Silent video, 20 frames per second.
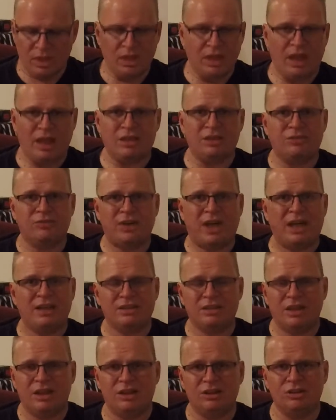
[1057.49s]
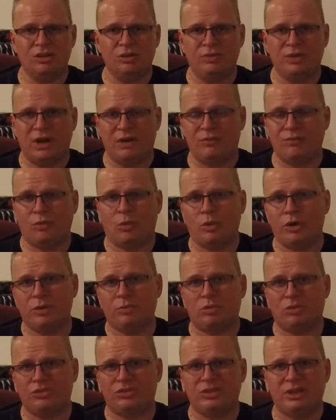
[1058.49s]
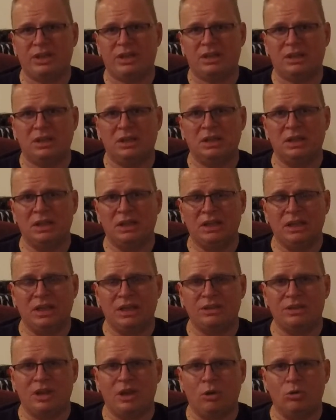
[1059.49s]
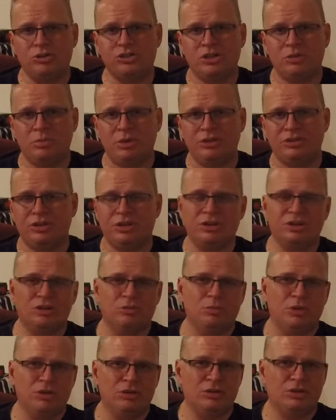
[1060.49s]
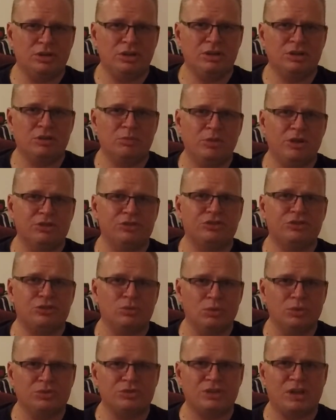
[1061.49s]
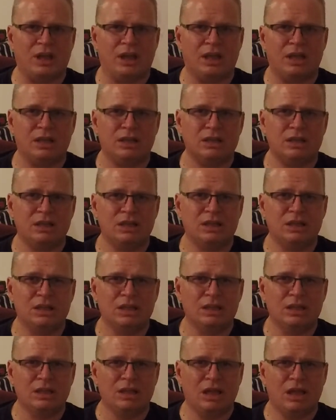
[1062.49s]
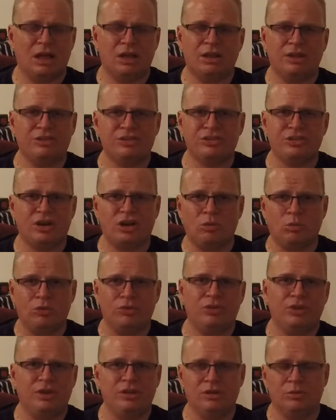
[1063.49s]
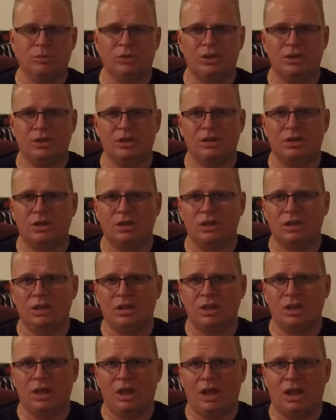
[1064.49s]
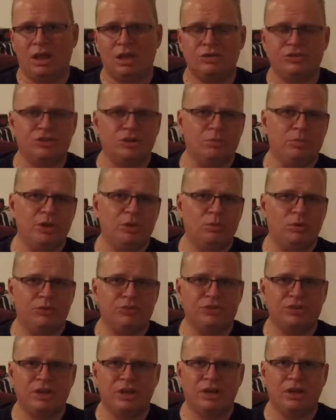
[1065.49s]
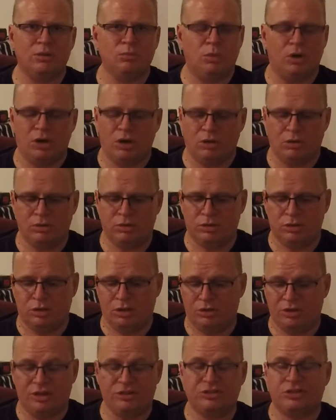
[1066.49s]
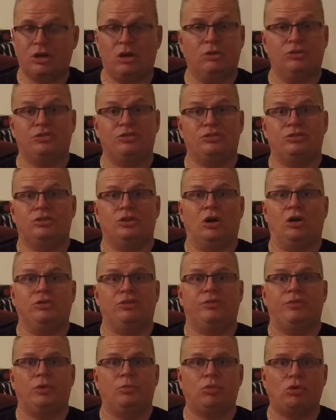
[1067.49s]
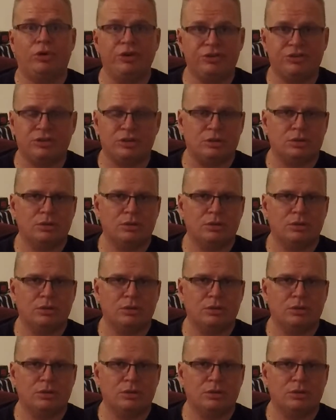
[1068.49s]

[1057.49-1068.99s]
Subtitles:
And the fact that you've got 40% in the LGBT community committing suicide, that's a terrible thing to me. And some people said, well, you know, that's cause of your preaching.